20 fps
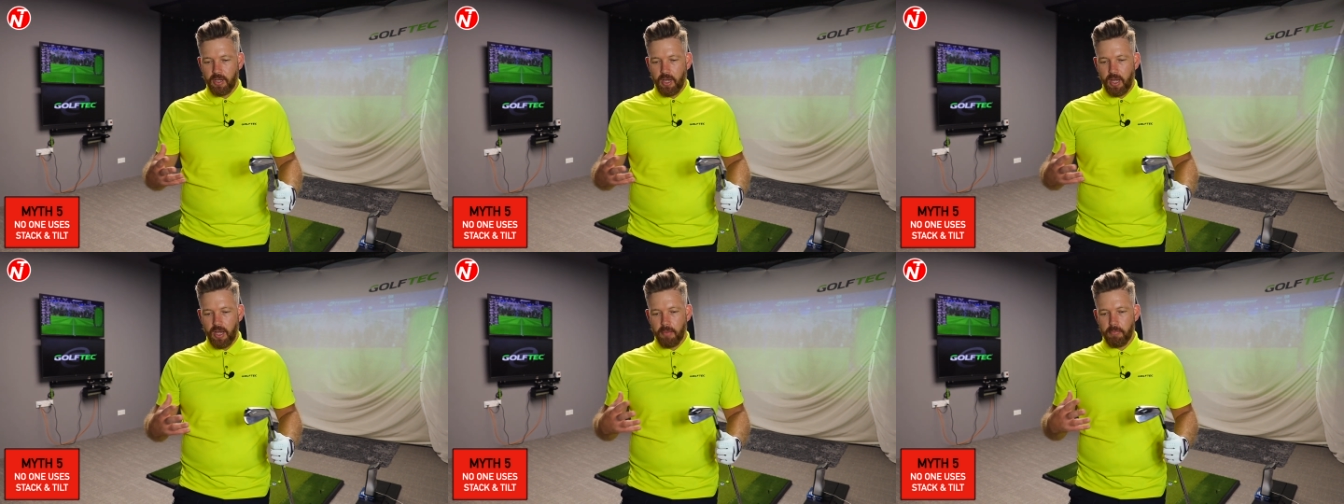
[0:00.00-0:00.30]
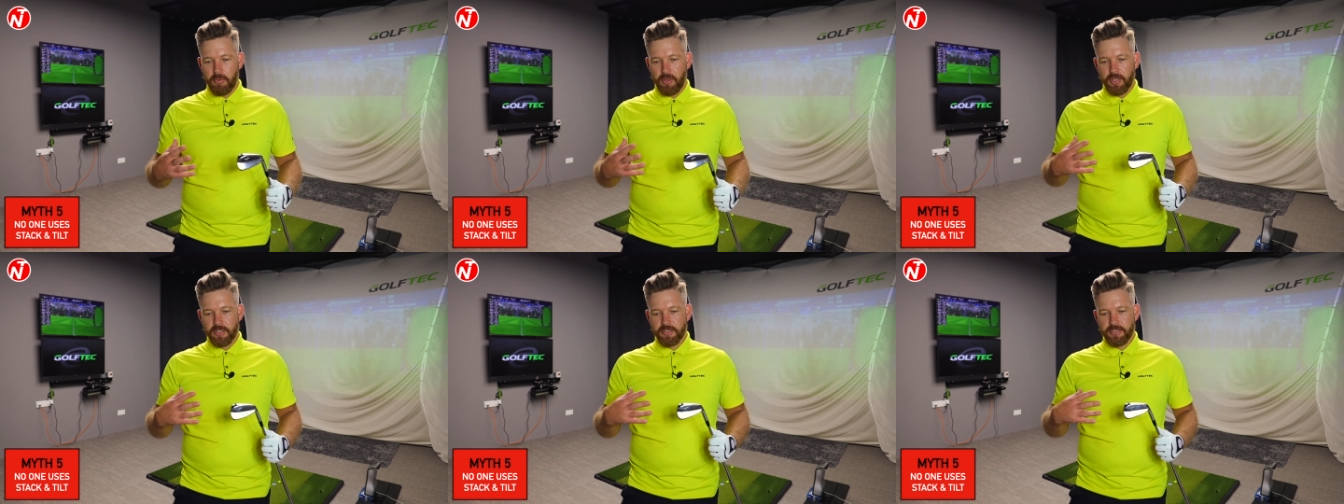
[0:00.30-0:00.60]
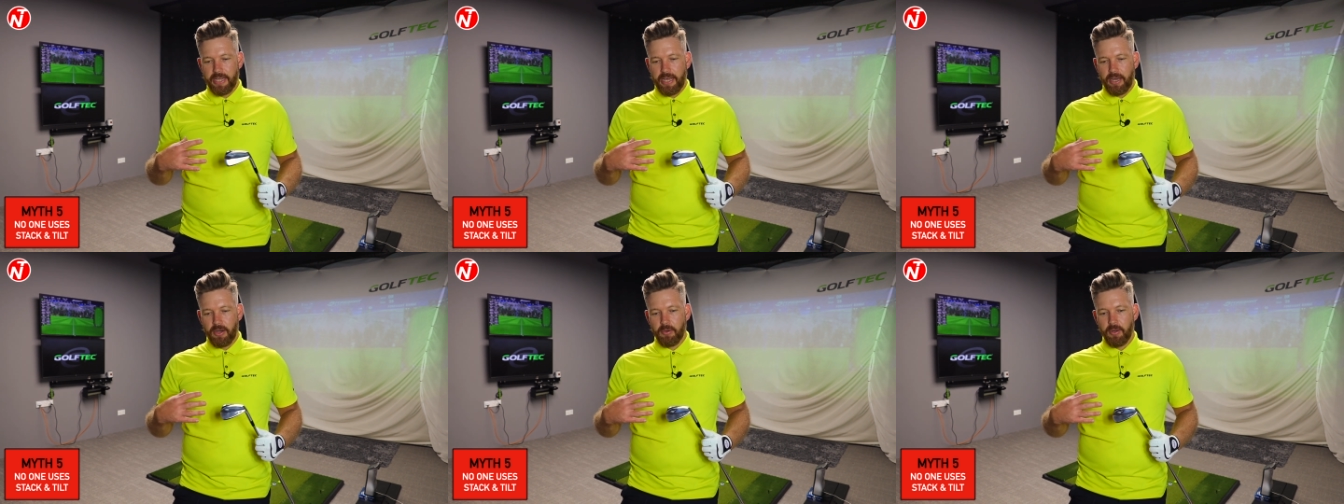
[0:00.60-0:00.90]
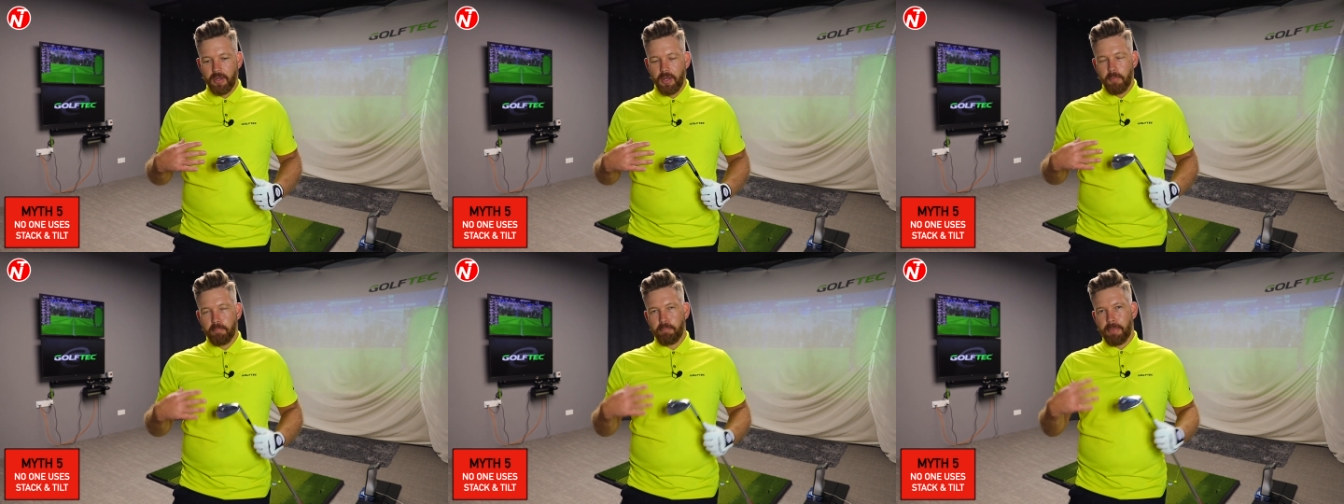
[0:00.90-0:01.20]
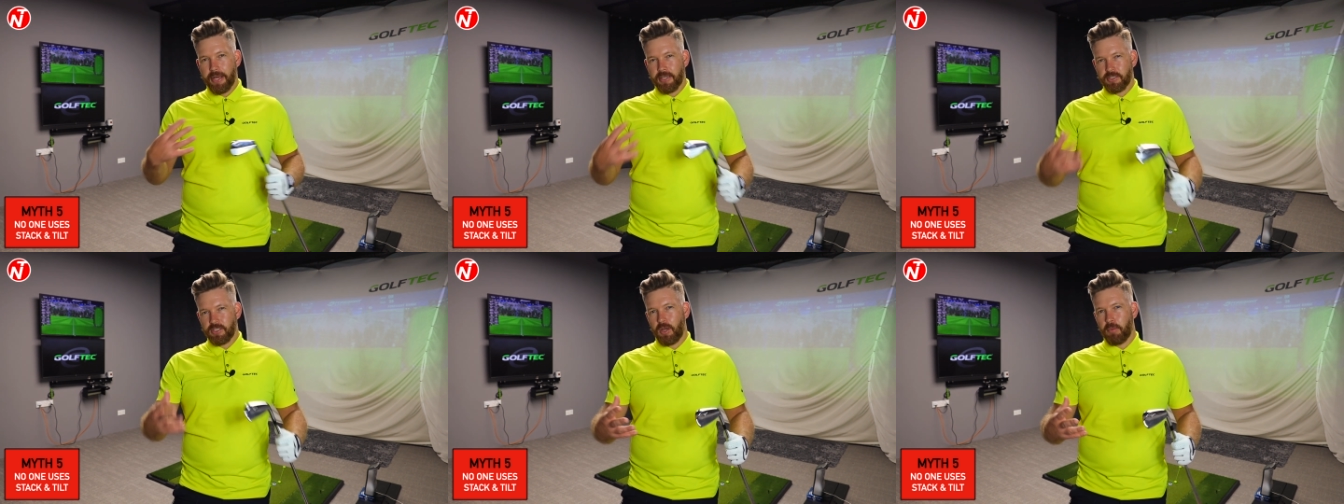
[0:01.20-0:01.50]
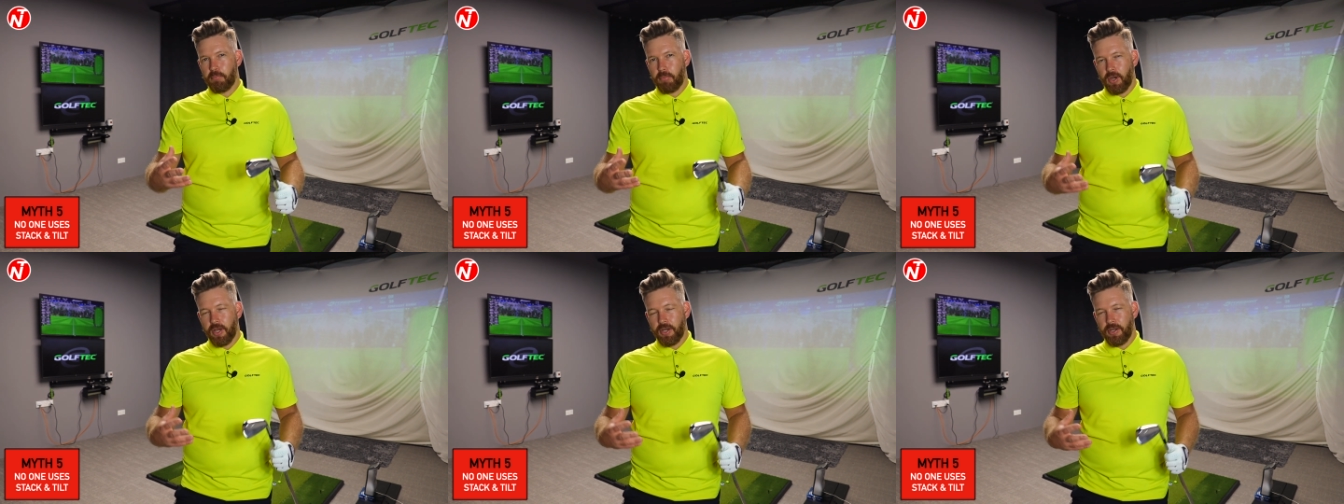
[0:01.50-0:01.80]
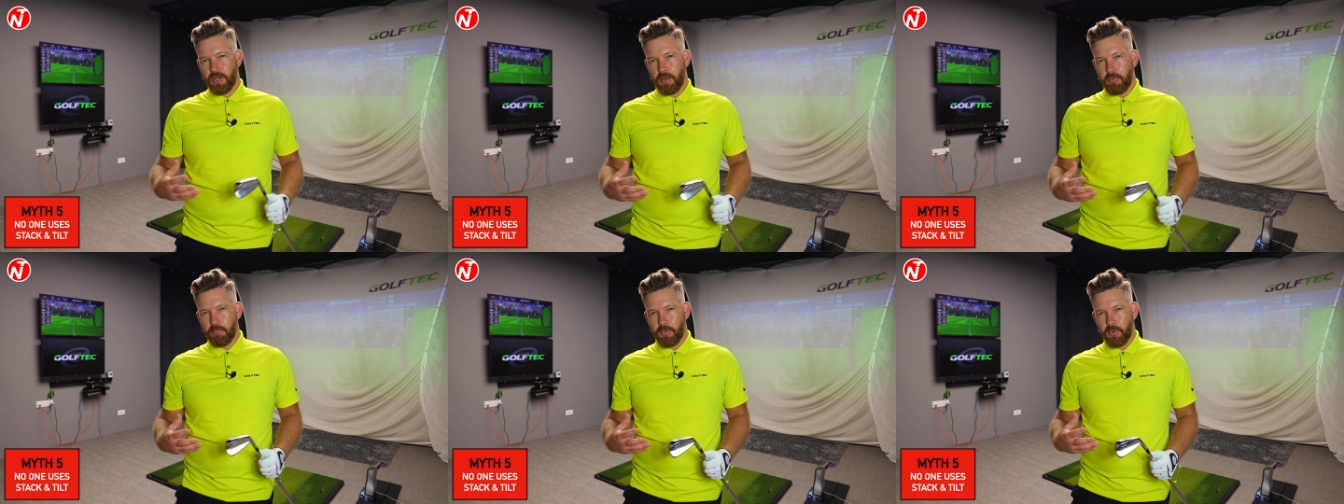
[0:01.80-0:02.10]
uh, but there's now backed up by a
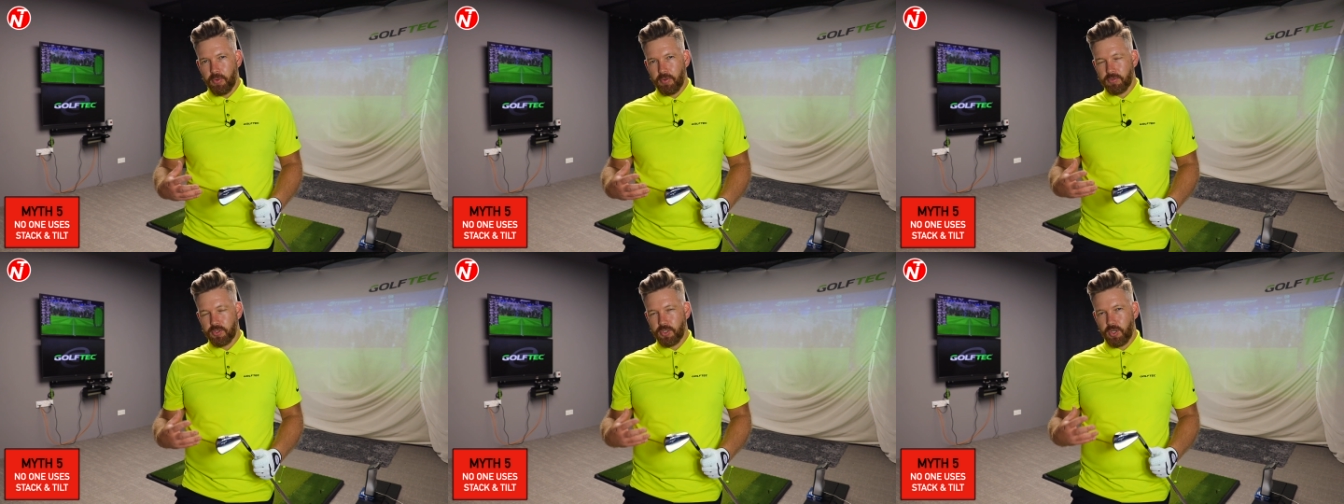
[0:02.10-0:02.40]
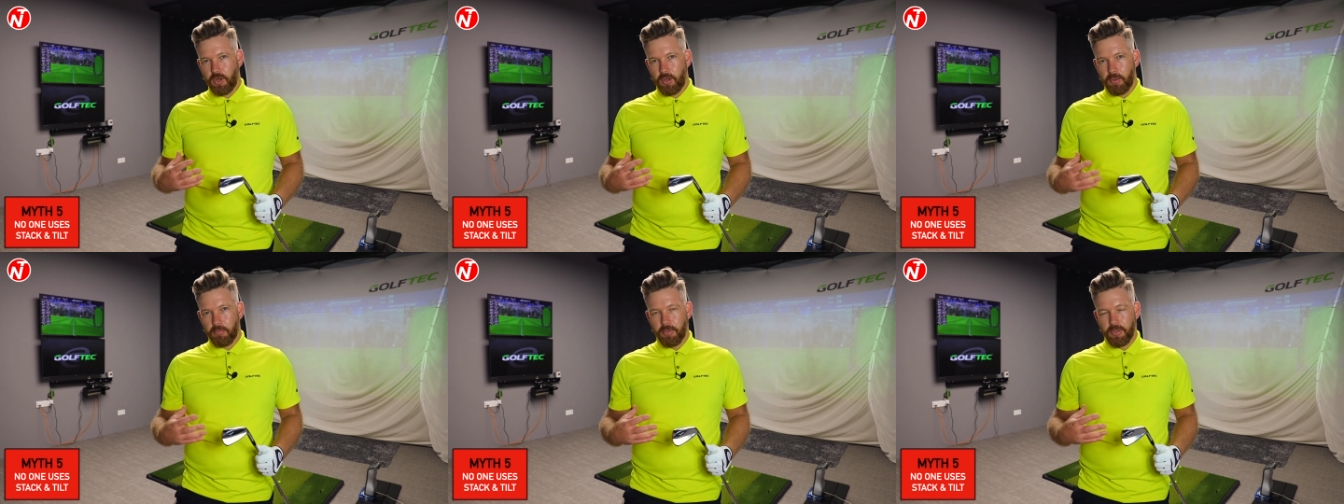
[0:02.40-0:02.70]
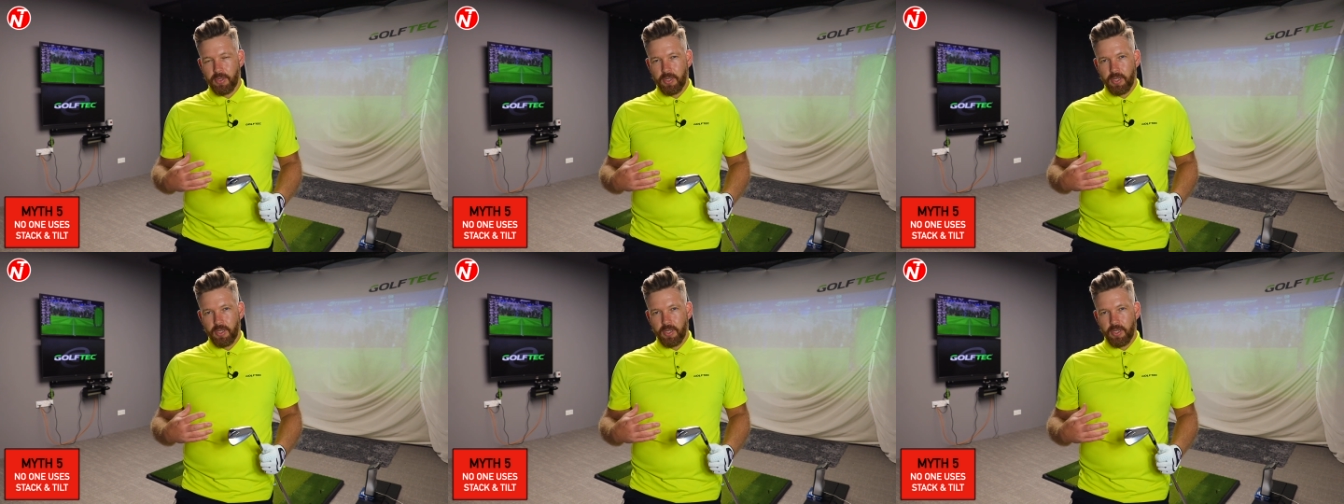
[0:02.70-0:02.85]
number of top